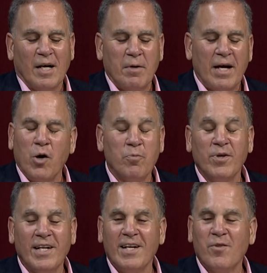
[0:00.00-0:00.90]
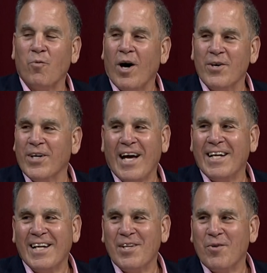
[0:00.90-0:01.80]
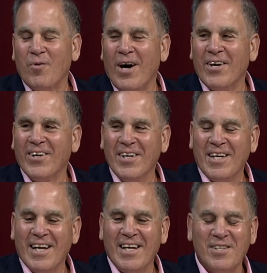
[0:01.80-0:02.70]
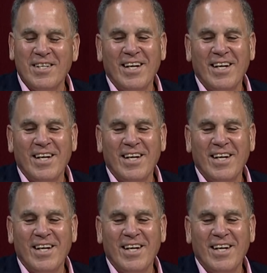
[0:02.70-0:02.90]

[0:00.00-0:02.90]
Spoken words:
I hope you get into the water. You got to get into the water. you